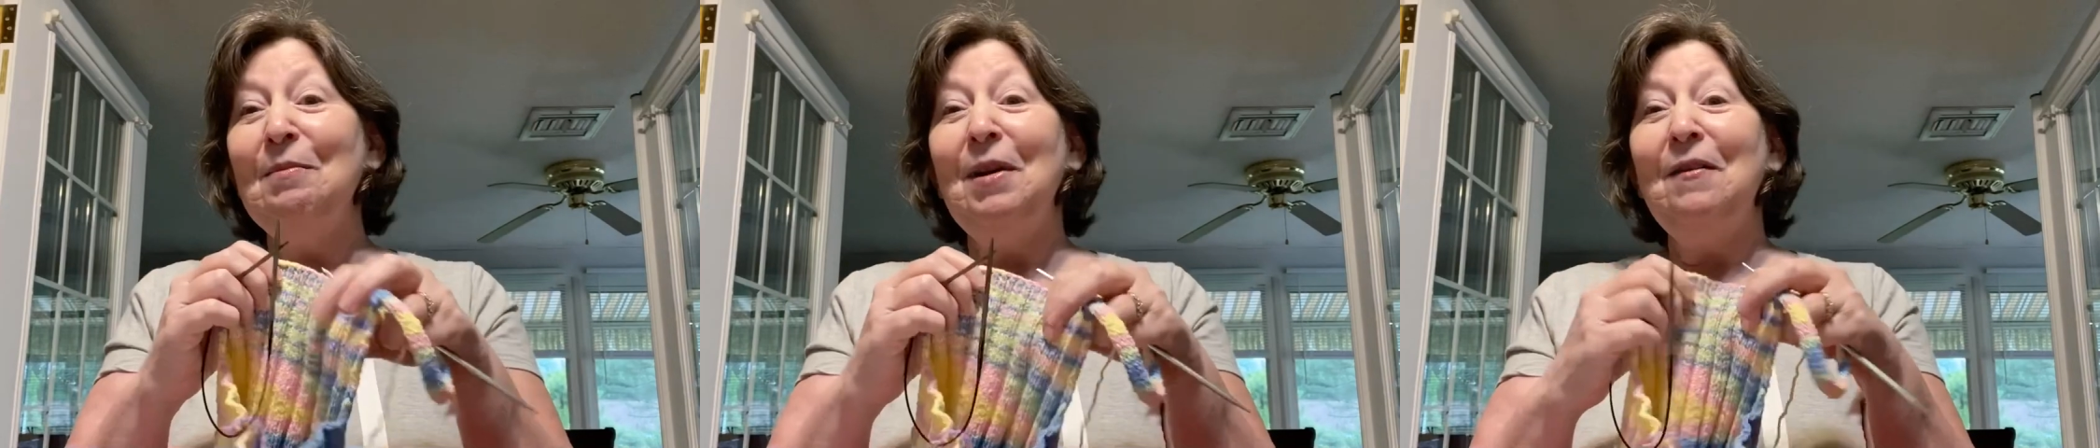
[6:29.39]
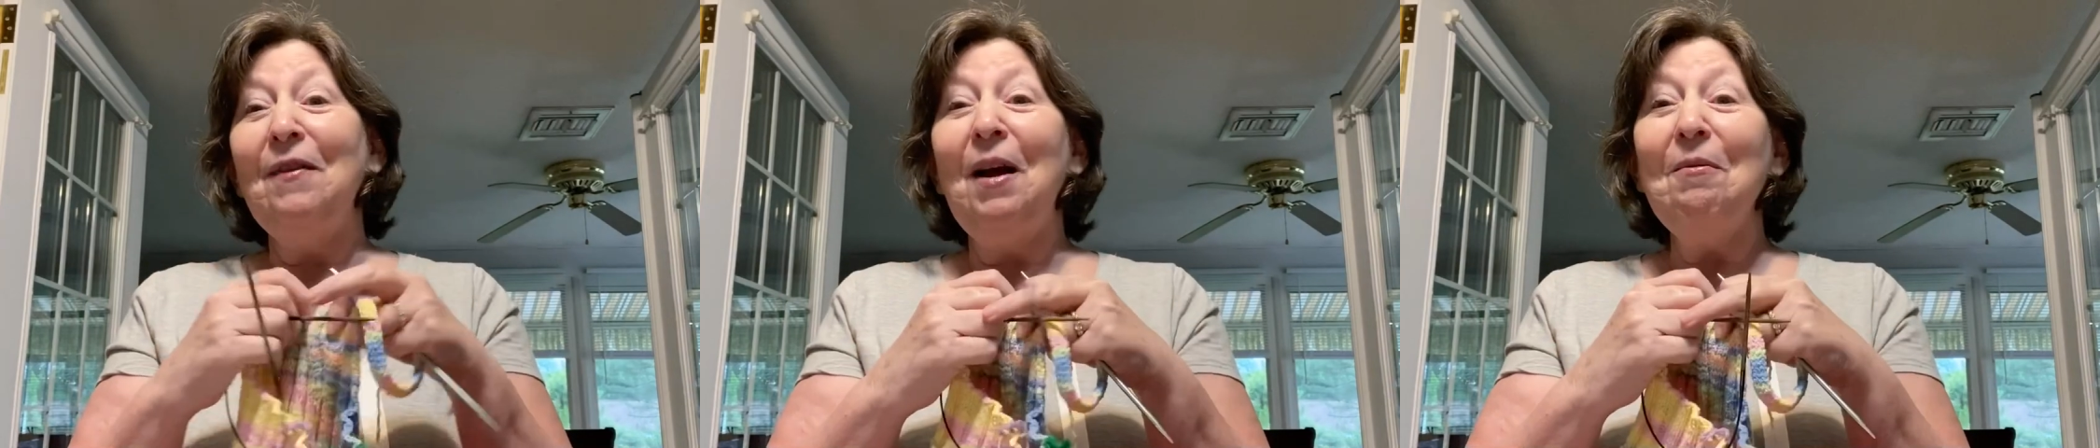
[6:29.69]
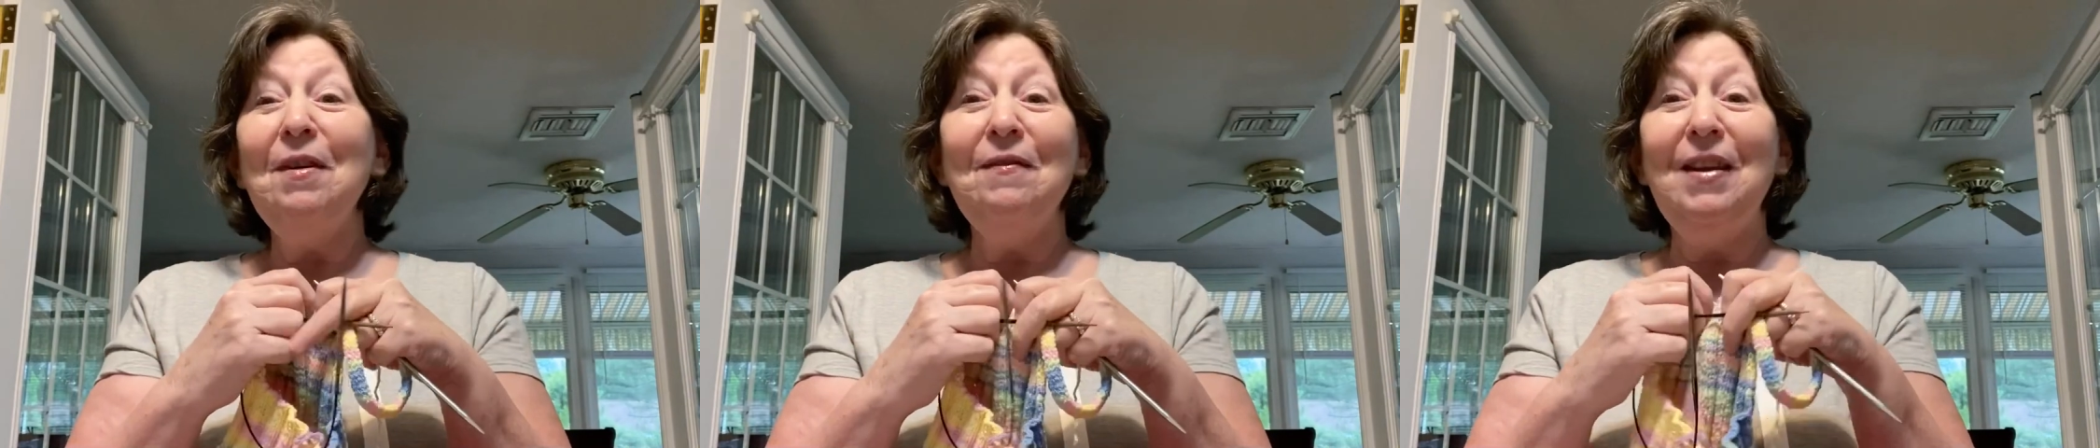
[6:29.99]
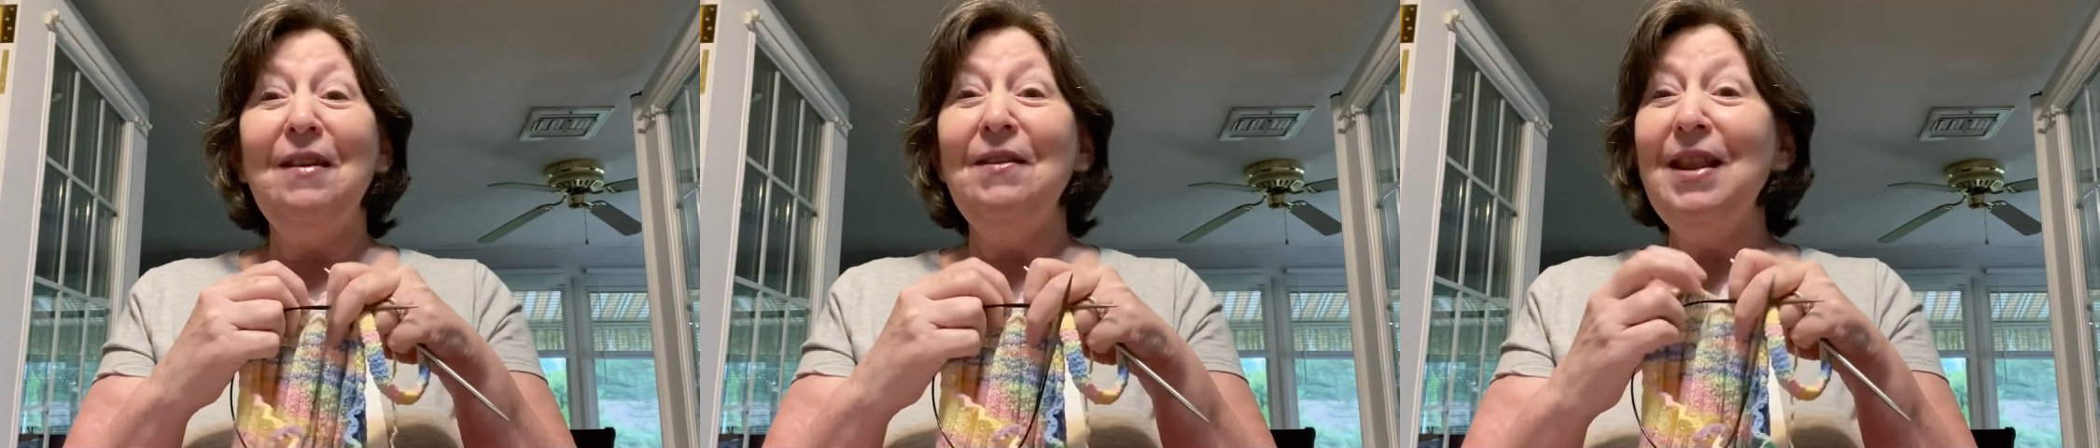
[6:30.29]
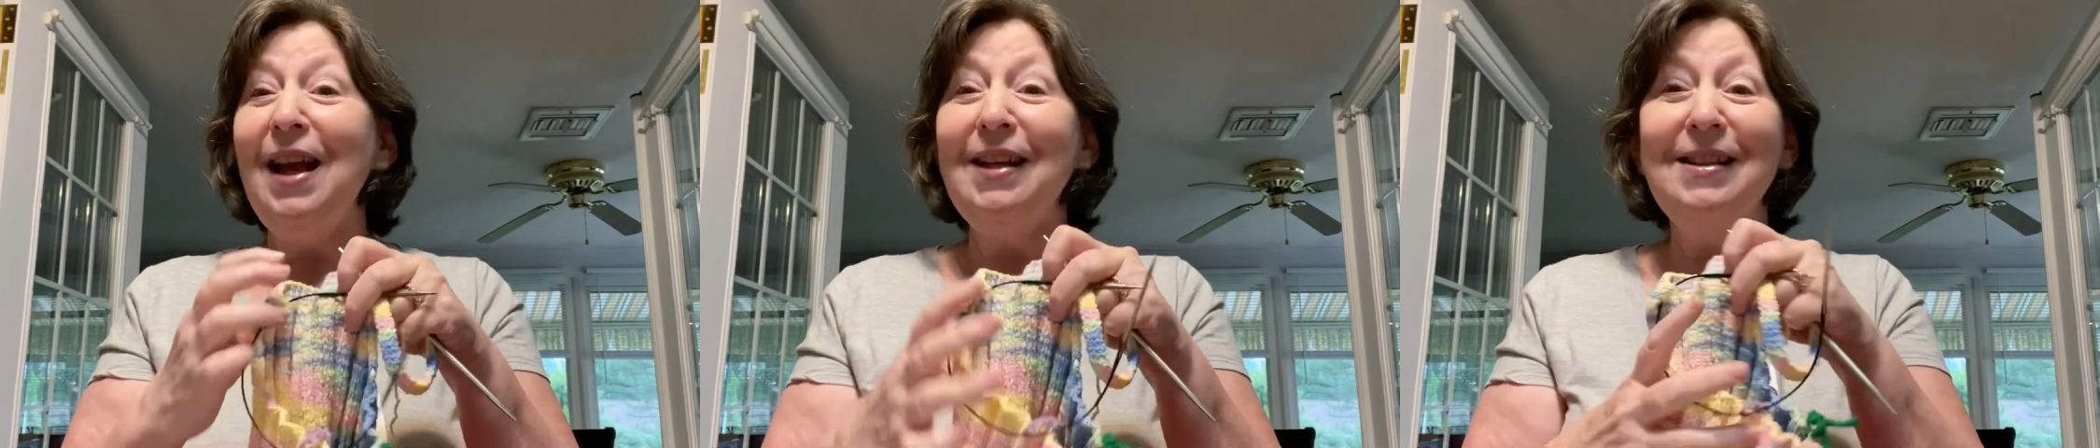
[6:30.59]
but if I would have given
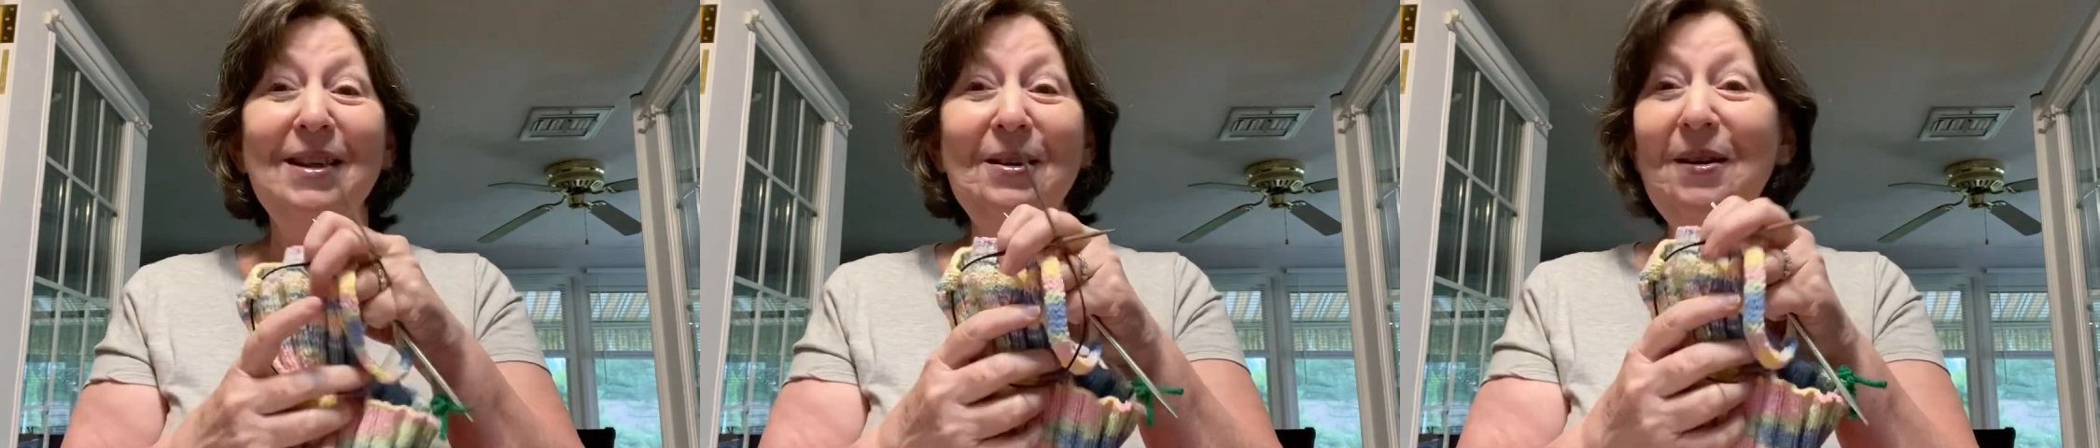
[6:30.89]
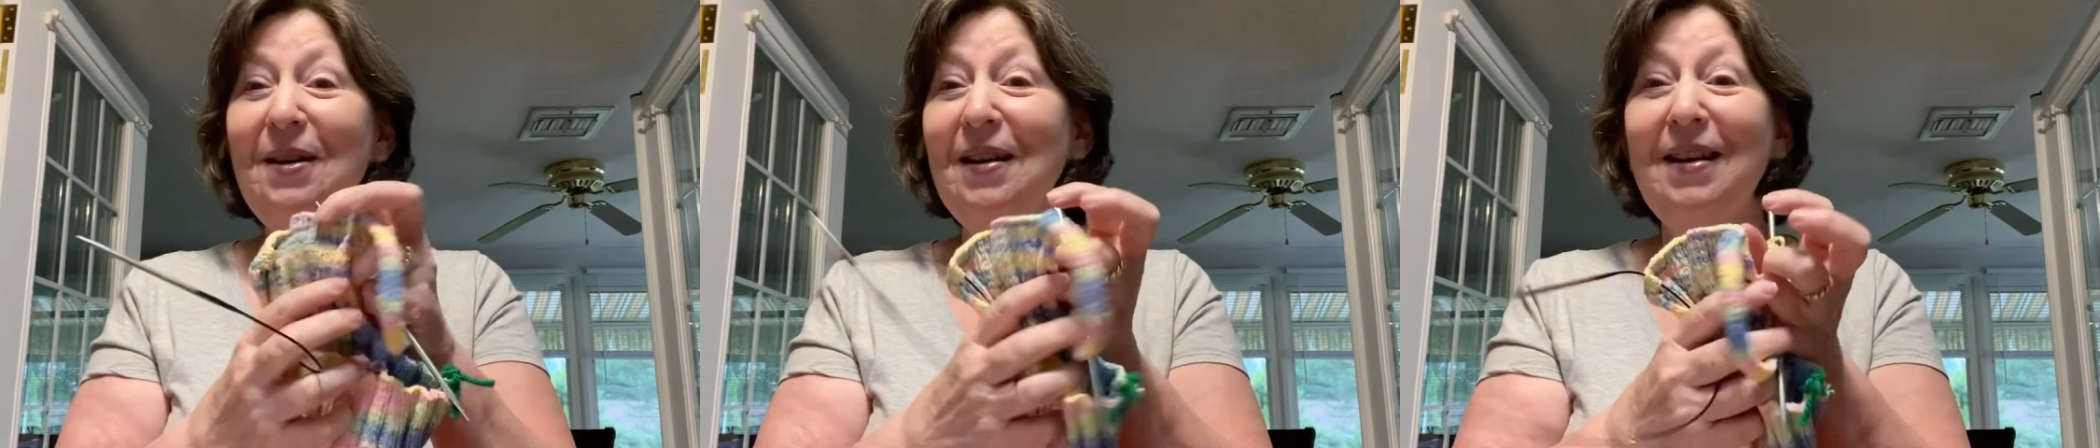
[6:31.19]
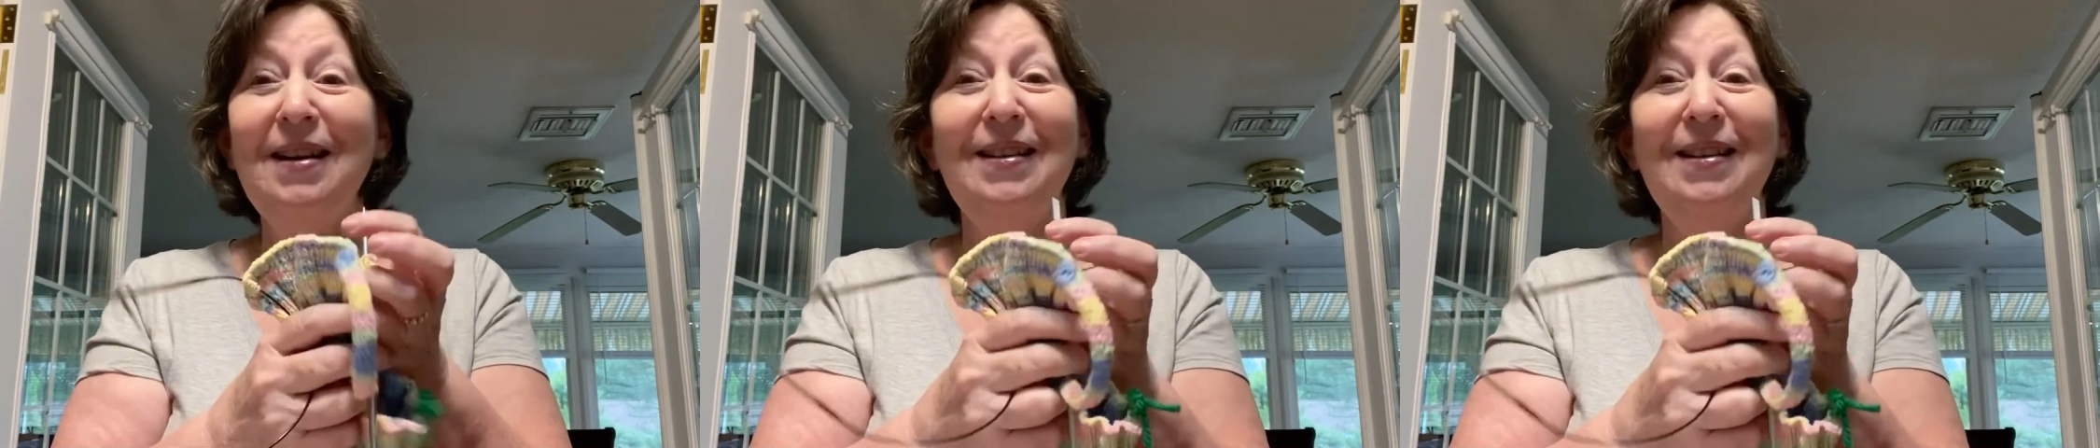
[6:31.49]
that to her,